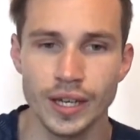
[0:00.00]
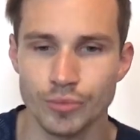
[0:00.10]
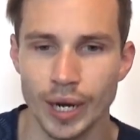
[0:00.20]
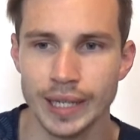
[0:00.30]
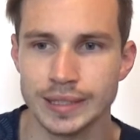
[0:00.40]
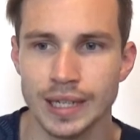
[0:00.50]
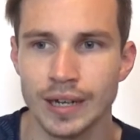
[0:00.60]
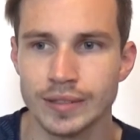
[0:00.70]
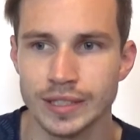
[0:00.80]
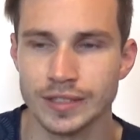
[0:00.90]
Right
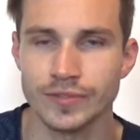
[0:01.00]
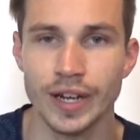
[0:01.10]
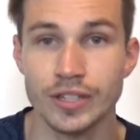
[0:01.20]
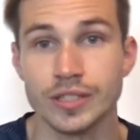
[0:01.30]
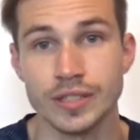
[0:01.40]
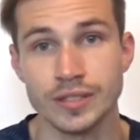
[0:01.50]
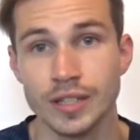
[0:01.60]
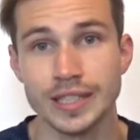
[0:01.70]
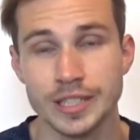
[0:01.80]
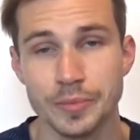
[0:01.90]
now the infection is
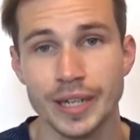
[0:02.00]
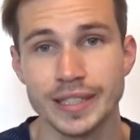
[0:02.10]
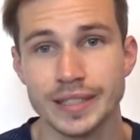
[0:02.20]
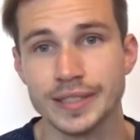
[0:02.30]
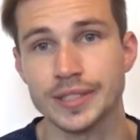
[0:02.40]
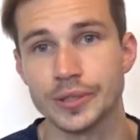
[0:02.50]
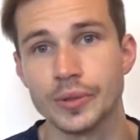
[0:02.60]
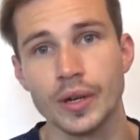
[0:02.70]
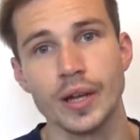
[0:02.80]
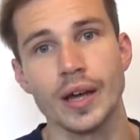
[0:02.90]
not spreading,
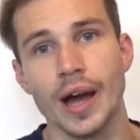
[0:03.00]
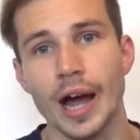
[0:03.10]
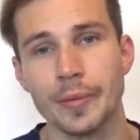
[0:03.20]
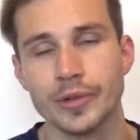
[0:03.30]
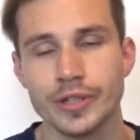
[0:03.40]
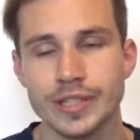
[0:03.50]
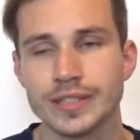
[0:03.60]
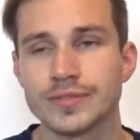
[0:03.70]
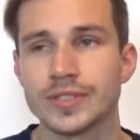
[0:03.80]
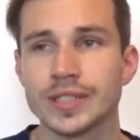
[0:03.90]
so I'm
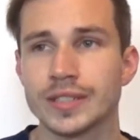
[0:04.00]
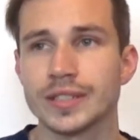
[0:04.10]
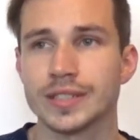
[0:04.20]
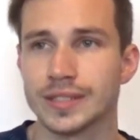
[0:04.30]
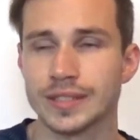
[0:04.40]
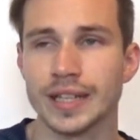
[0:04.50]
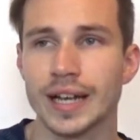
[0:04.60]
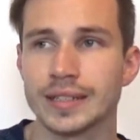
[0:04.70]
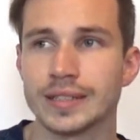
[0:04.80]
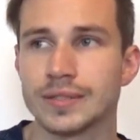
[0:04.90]
crossing fingers
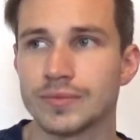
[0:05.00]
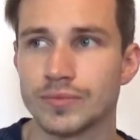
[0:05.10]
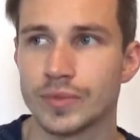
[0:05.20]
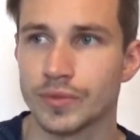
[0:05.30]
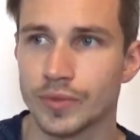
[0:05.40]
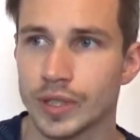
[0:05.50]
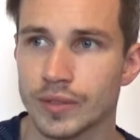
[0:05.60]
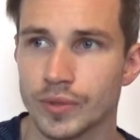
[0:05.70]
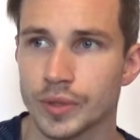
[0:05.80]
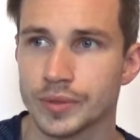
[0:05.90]
that it
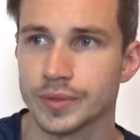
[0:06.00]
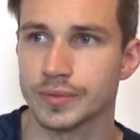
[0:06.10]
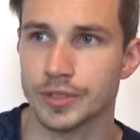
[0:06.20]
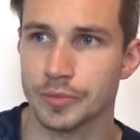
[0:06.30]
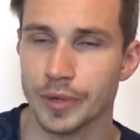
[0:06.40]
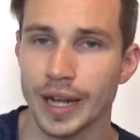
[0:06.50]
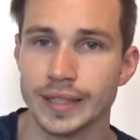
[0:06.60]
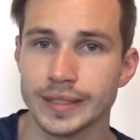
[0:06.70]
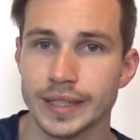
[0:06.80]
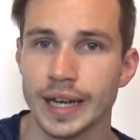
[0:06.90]
won't
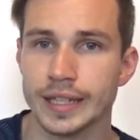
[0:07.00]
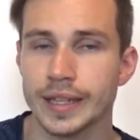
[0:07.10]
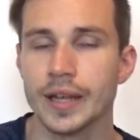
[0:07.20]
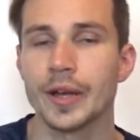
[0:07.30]
spread again.